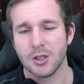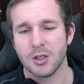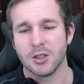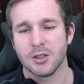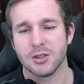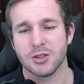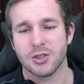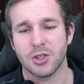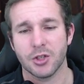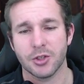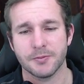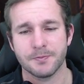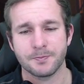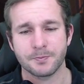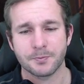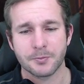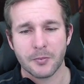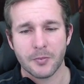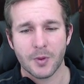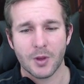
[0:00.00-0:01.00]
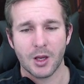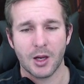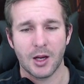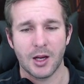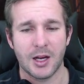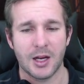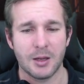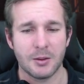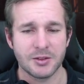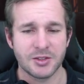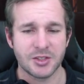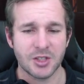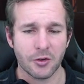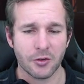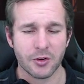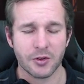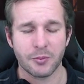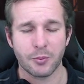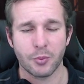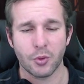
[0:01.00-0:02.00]
So
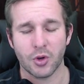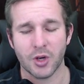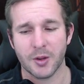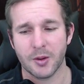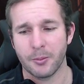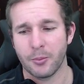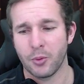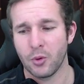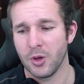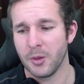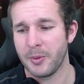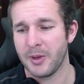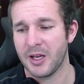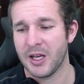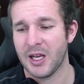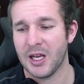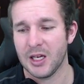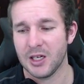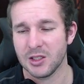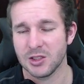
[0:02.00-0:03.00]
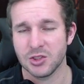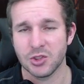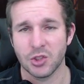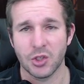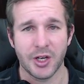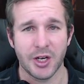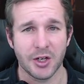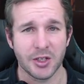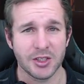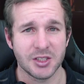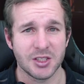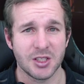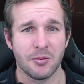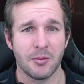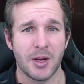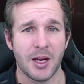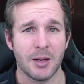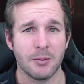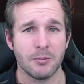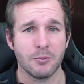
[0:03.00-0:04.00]
Delrith brought up the point about how certain areas of the
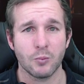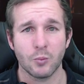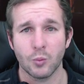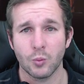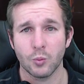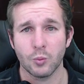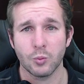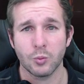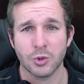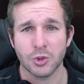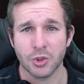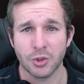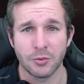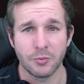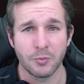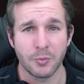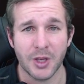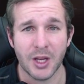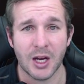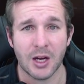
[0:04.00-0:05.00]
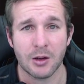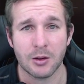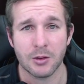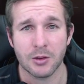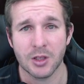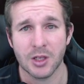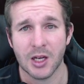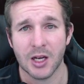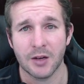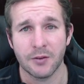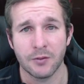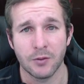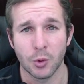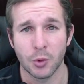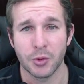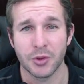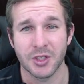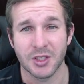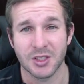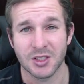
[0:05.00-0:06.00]
map shouldn't be able to have
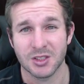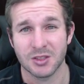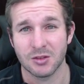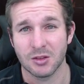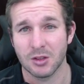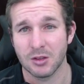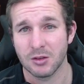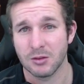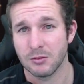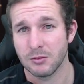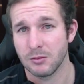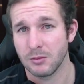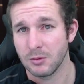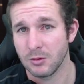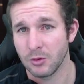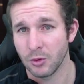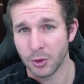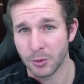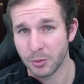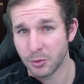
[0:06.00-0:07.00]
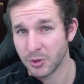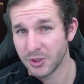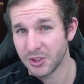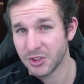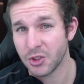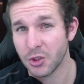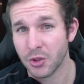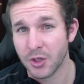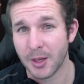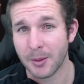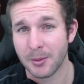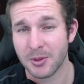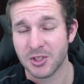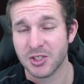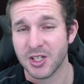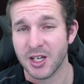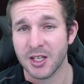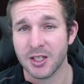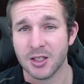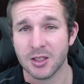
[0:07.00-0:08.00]
loot that's lootable into your gamma
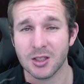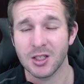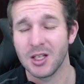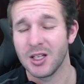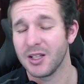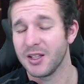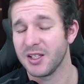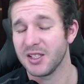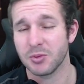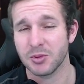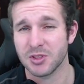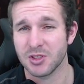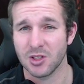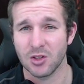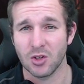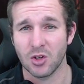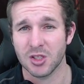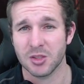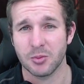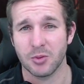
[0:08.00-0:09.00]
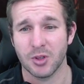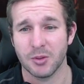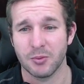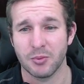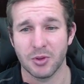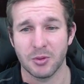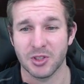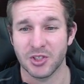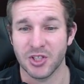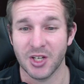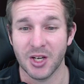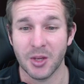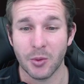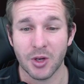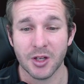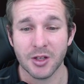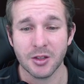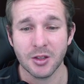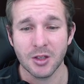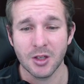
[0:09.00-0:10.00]
container. This wasn't liked by pretty much
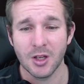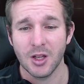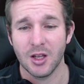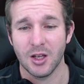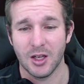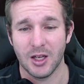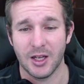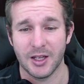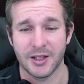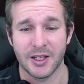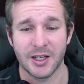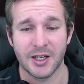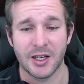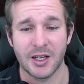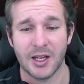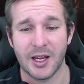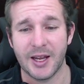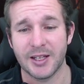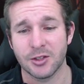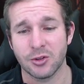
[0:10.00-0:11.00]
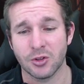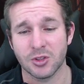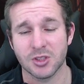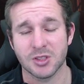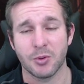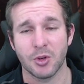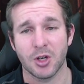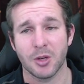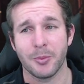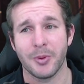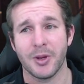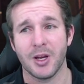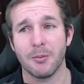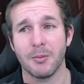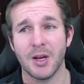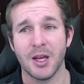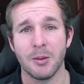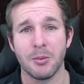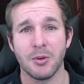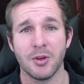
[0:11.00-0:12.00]
anyone. And then Anton spoke about
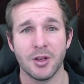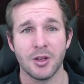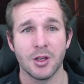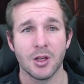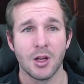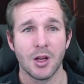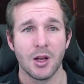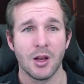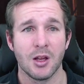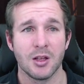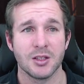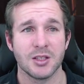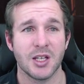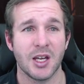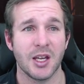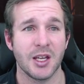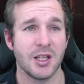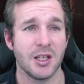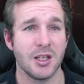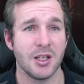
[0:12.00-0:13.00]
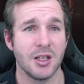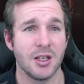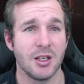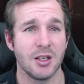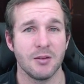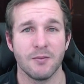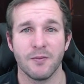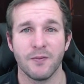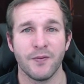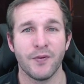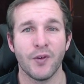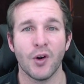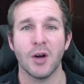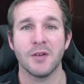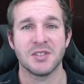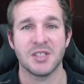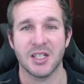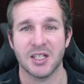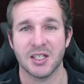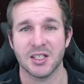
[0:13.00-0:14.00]
maybe taking 5
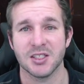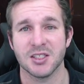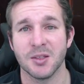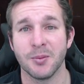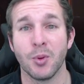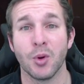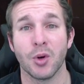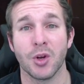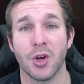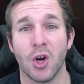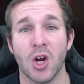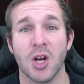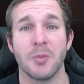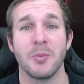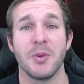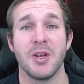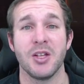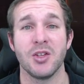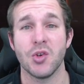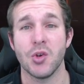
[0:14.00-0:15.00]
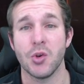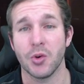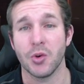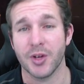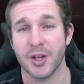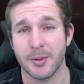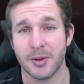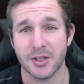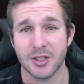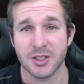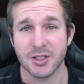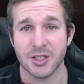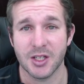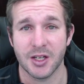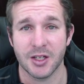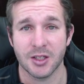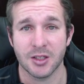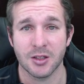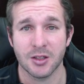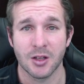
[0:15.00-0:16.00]
seconds to put an item into your gamma
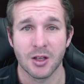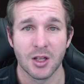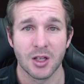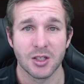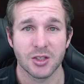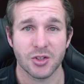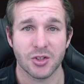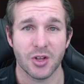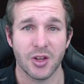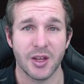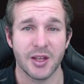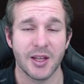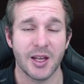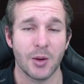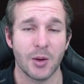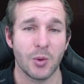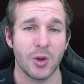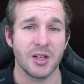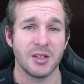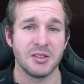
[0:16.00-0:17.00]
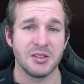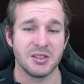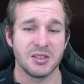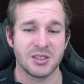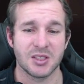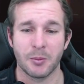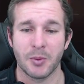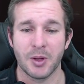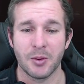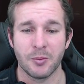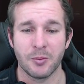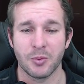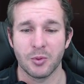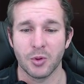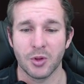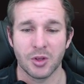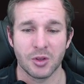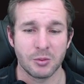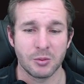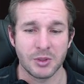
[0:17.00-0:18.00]
container. So then that way, some people
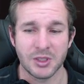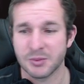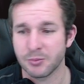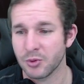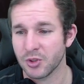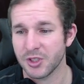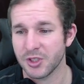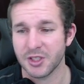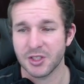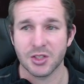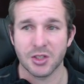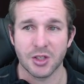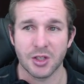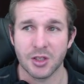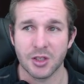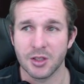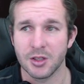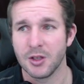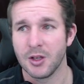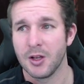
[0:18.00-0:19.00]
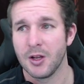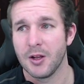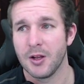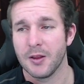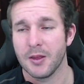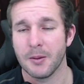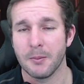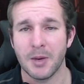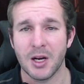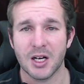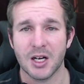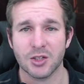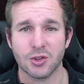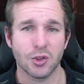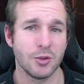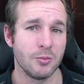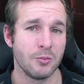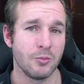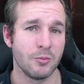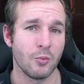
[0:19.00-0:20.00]
that will be sprinting to the march
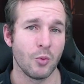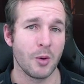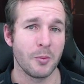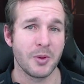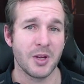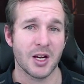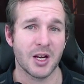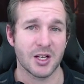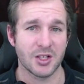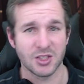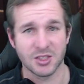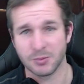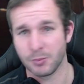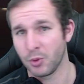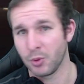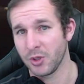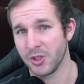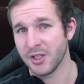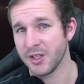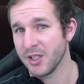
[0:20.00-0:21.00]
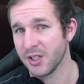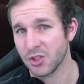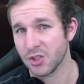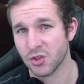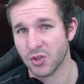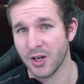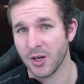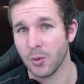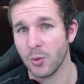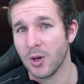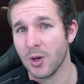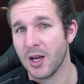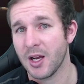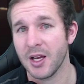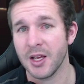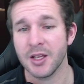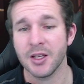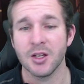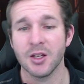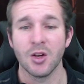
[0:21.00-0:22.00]
room won't be able to just put it in there straight
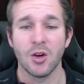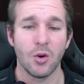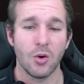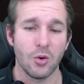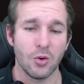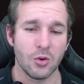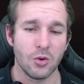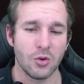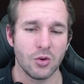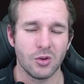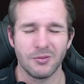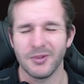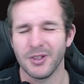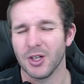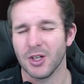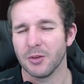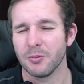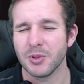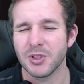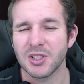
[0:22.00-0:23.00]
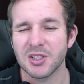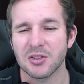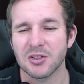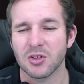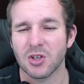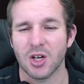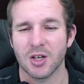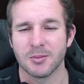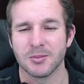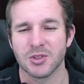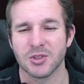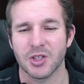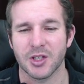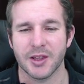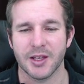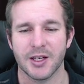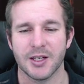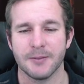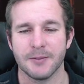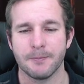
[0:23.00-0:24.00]
away, or particular items like
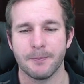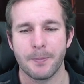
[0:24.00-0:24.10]
that.